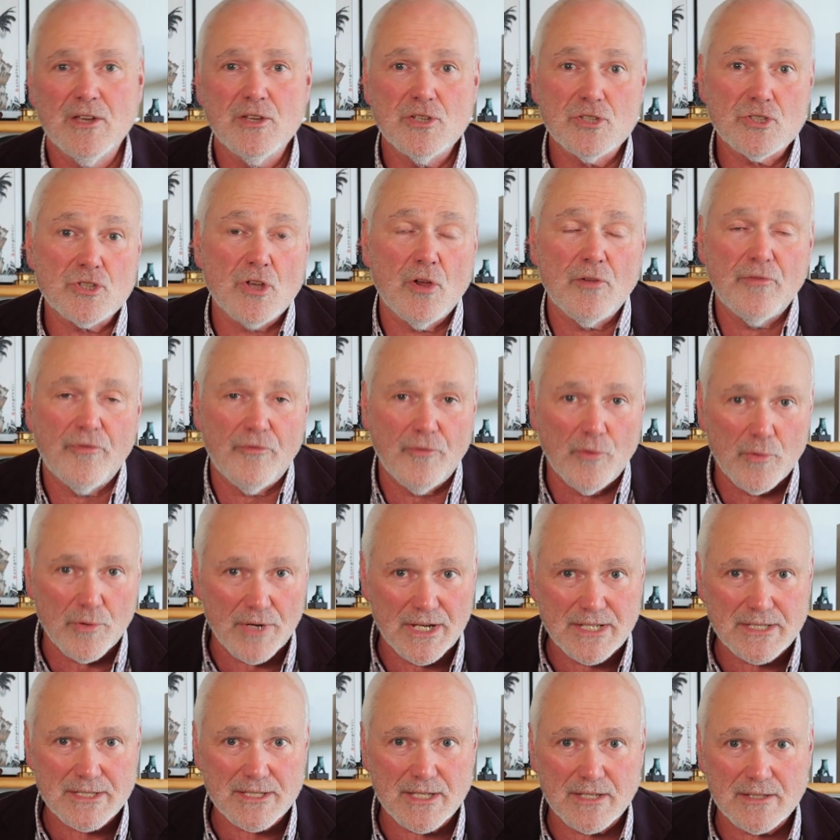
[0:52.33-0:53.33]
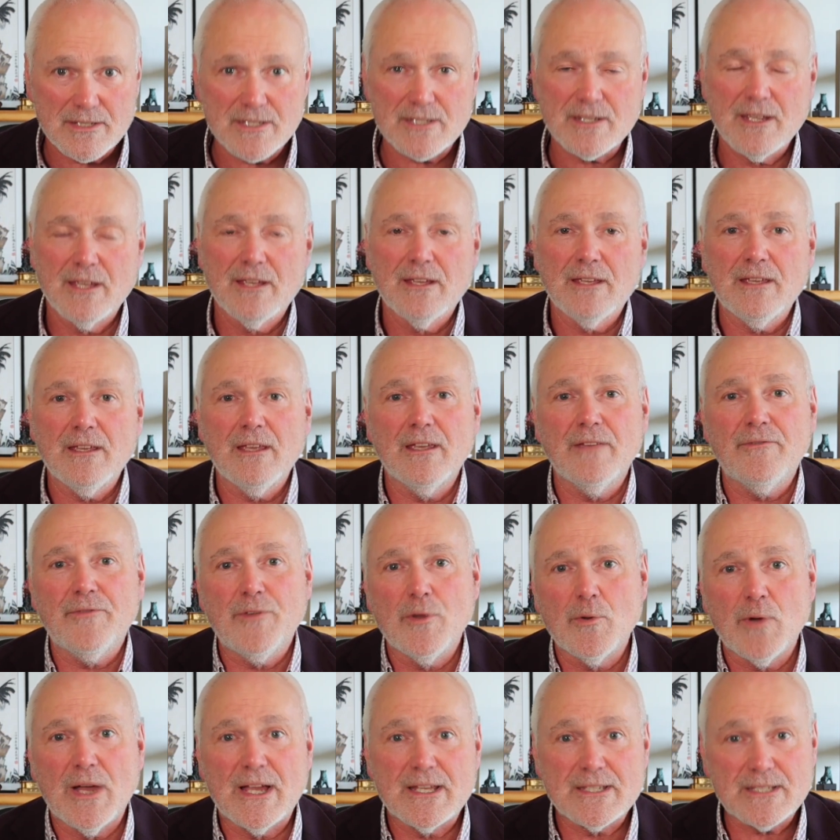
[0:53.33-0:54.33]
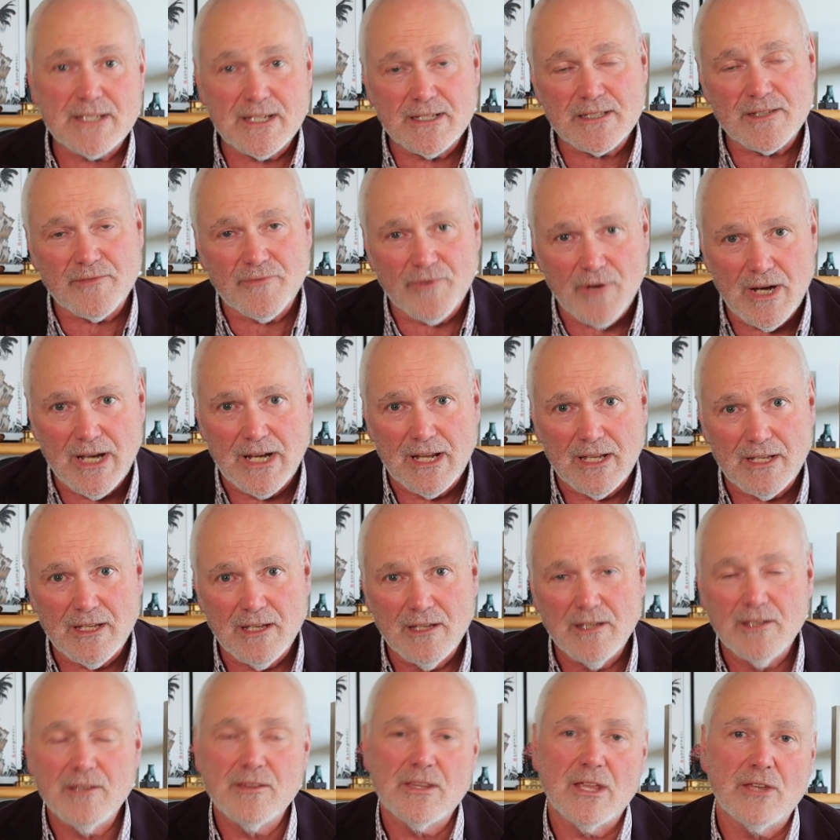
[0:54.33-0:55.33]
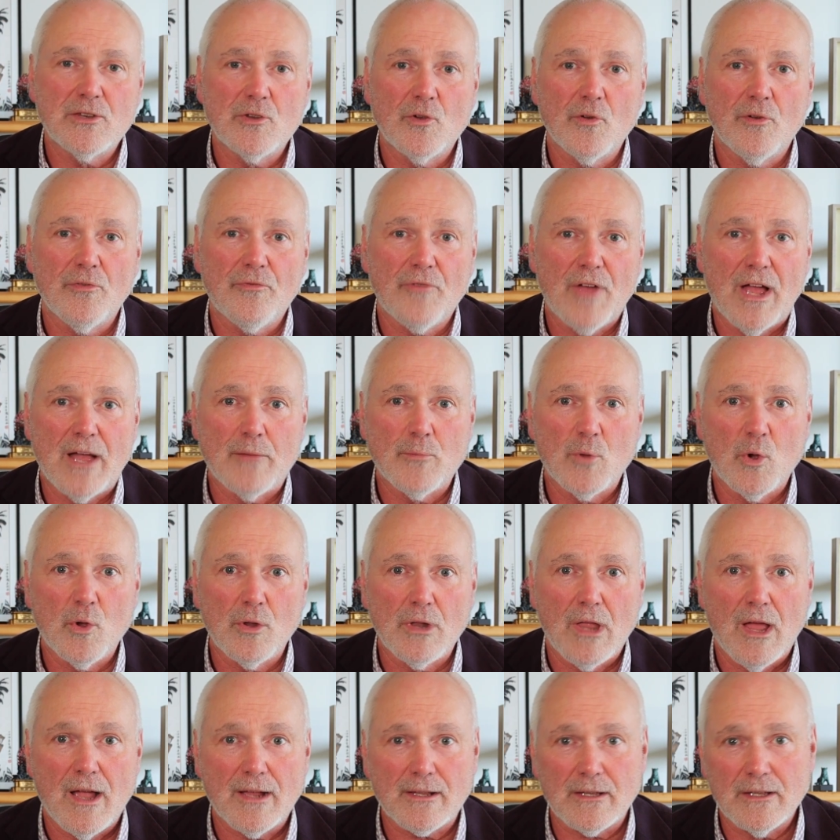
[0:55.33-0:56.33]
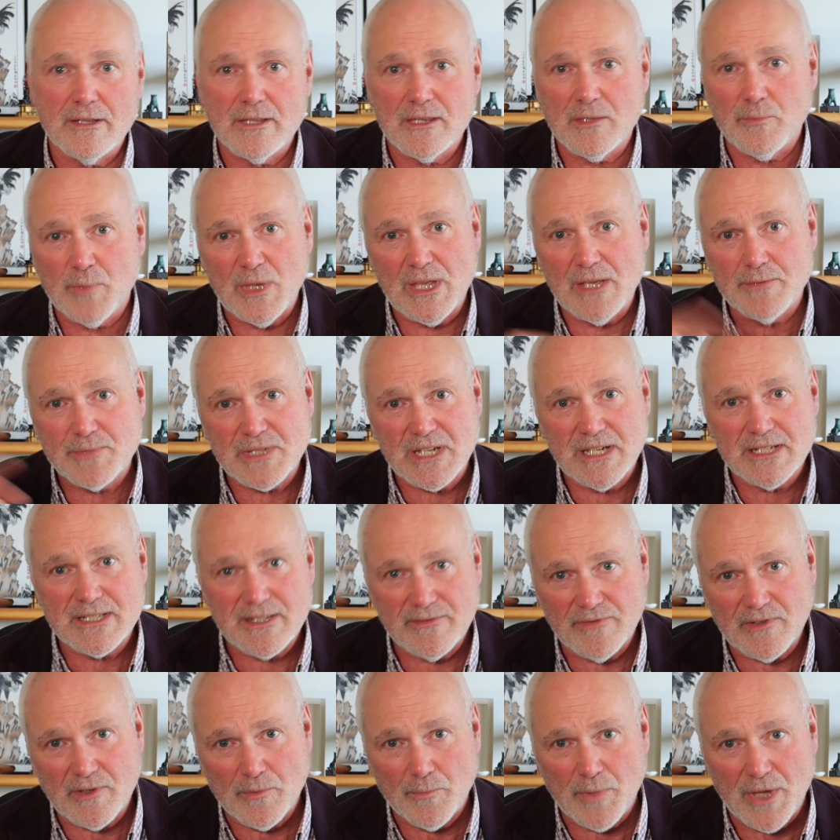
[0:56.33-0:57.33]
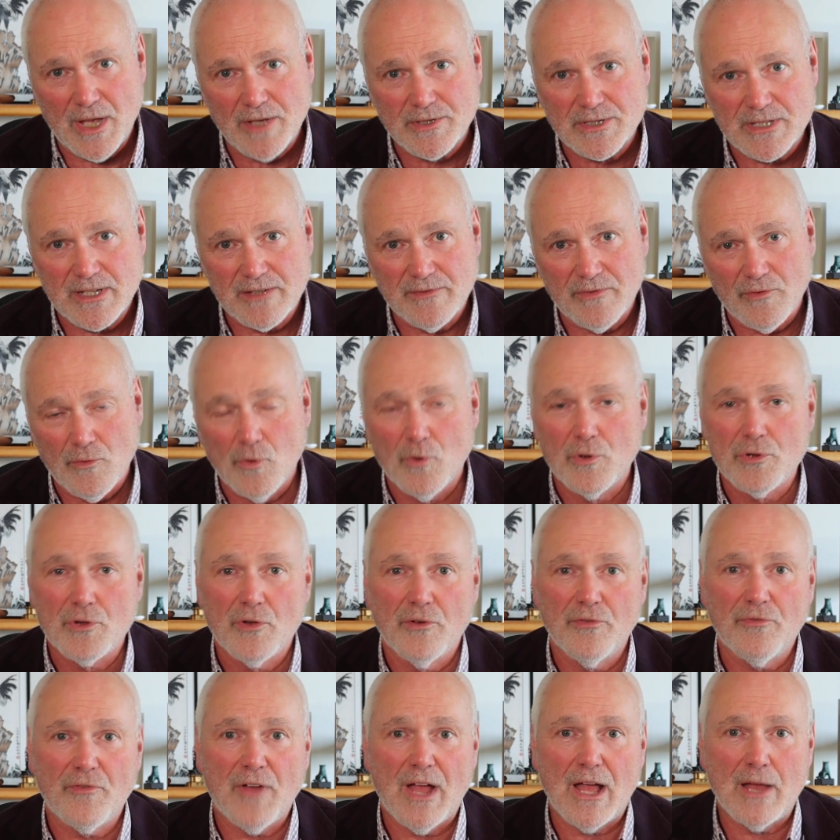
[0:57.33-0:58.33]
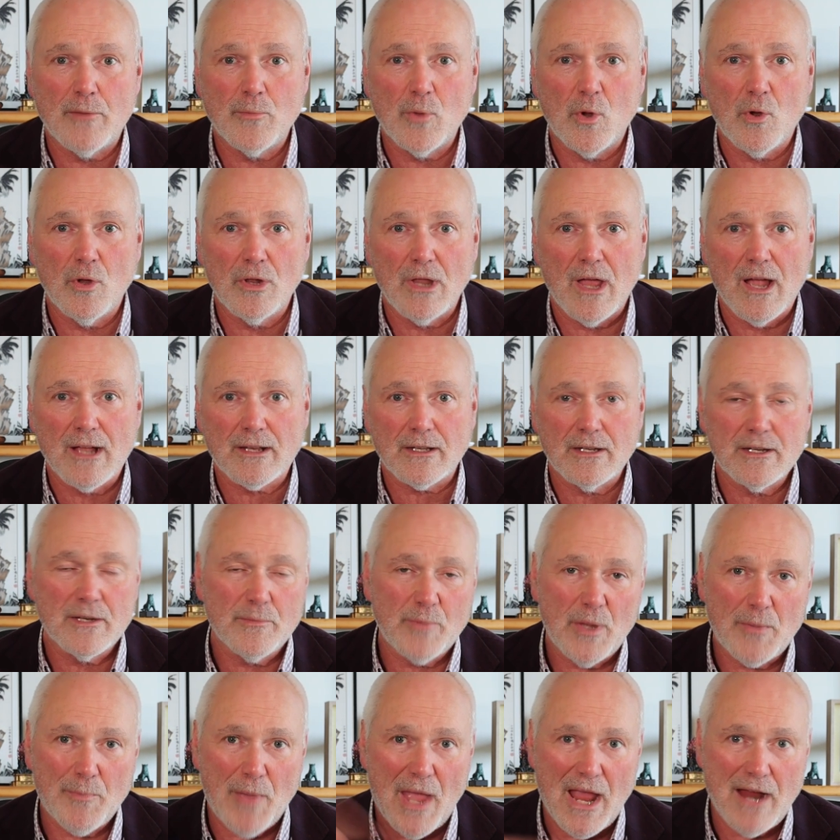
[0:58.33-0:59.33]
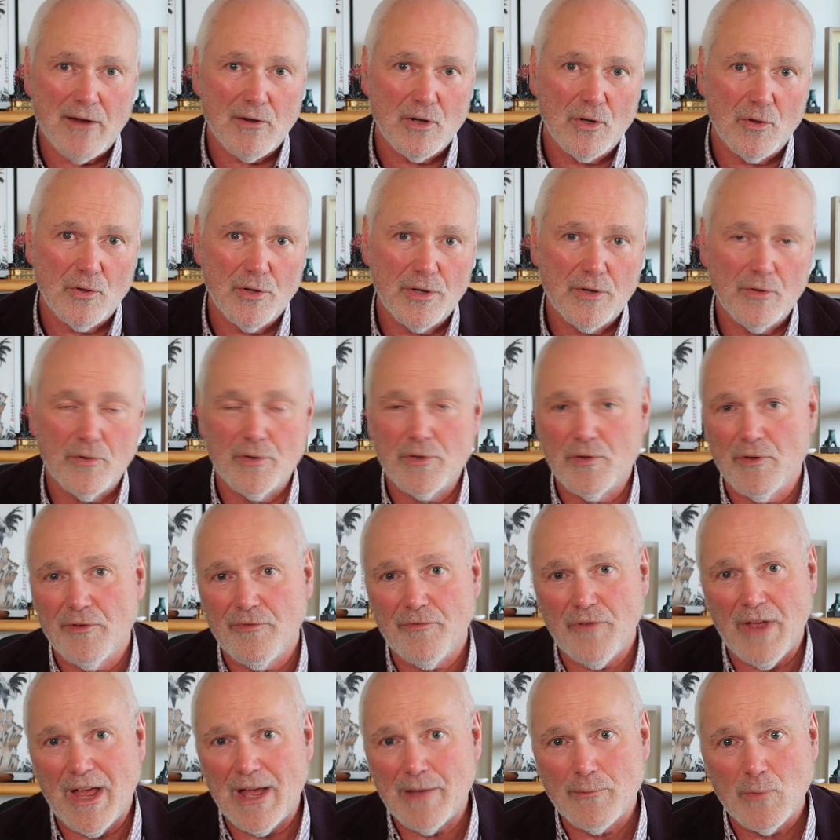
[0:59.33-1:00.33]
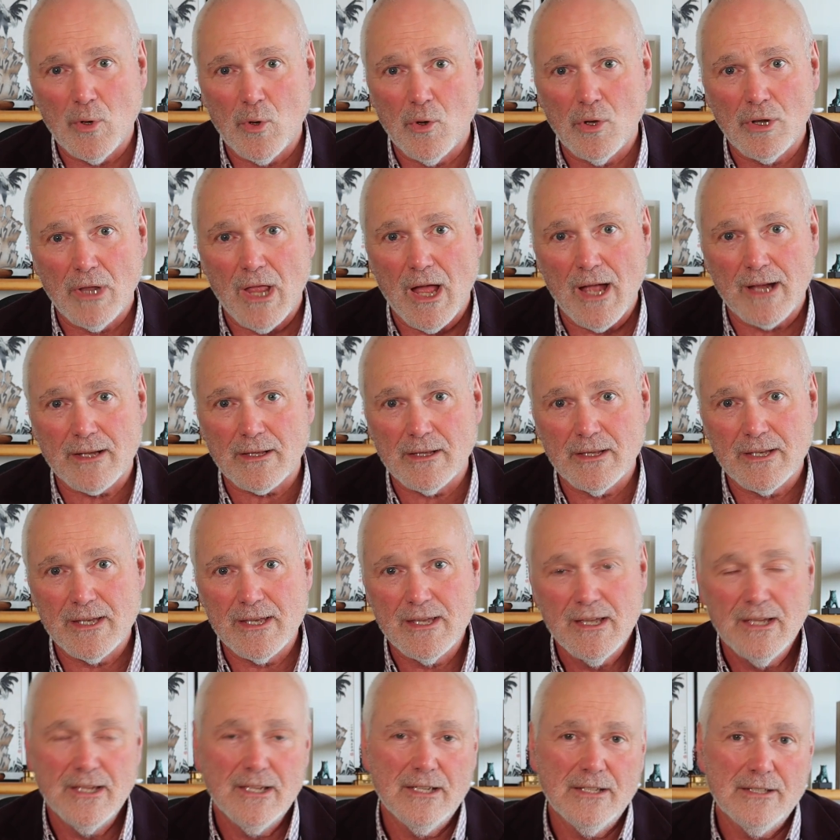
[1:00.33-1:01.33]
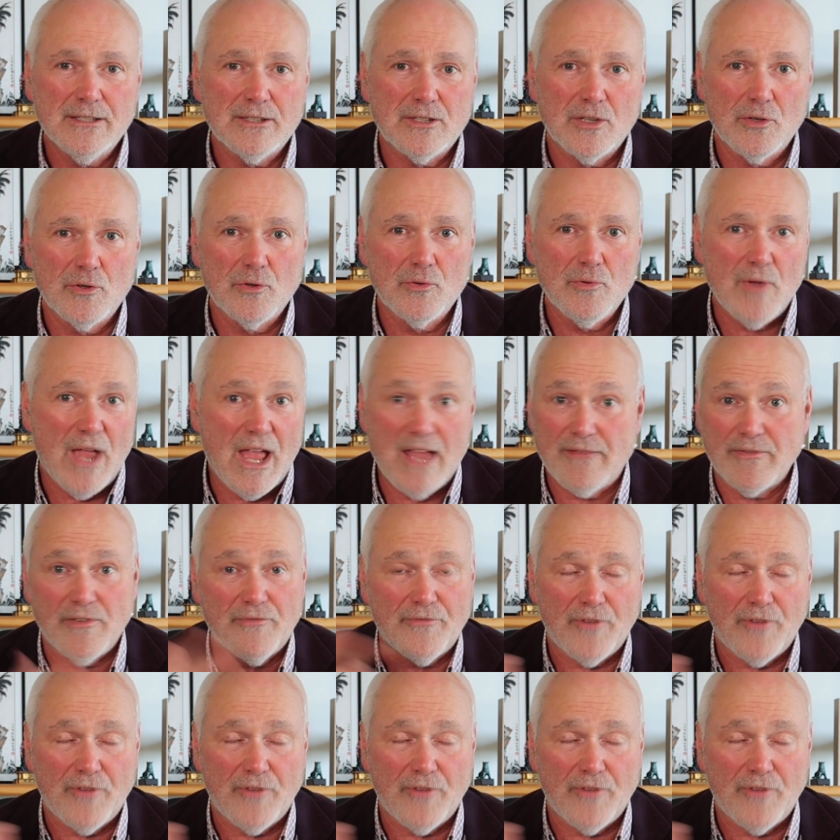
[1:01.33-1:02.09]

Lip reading: So for instance, if you are schizophrenic, then you're far more likely to be obsessive compulsive, or you're far more likely to be paranoid, or you're far more likely to have a